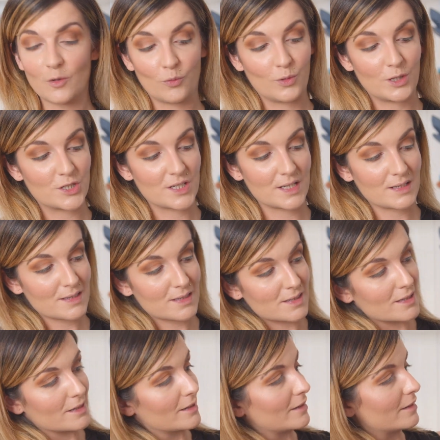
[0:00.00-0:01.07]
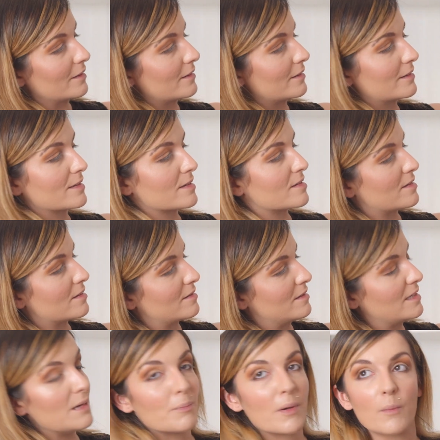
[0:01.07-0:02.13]
which is this
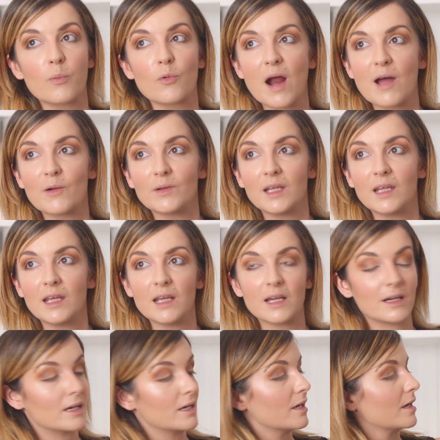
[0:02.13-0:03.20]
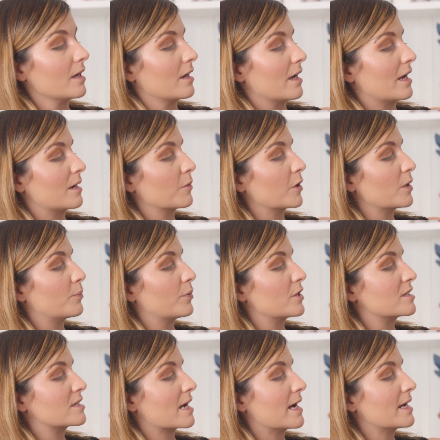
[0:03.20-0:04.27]
deeper brown here. And I'm gonna
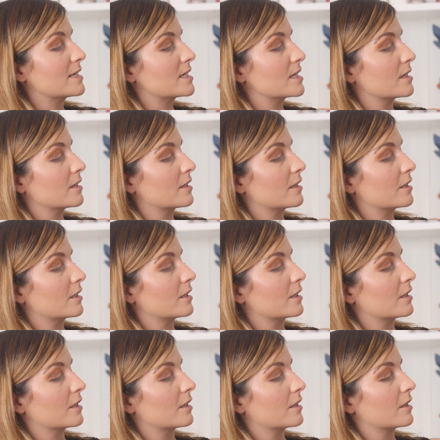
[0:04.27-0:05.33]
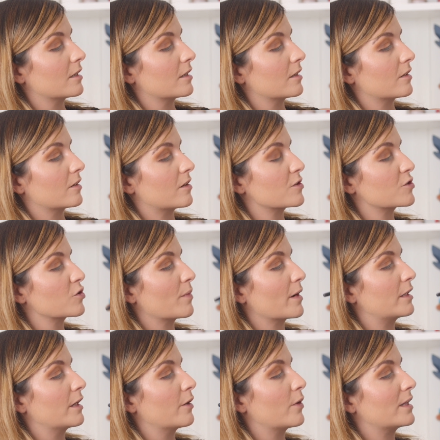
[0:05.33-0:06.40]
put that onto my
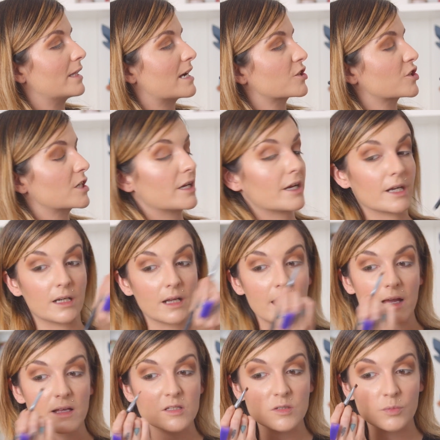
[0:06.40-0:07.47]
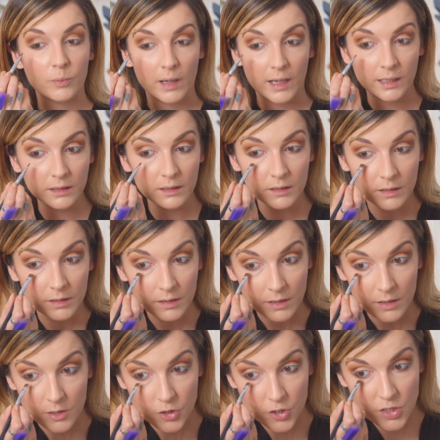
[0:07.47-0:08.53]
lower lash line as well,
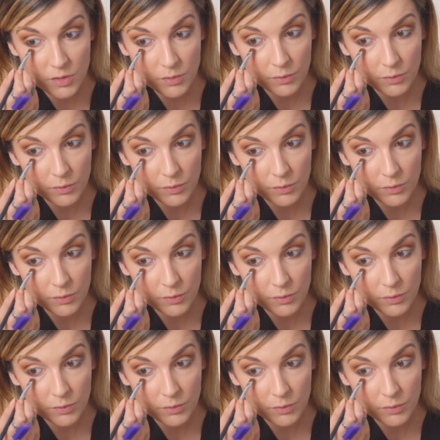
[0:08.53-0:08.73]
just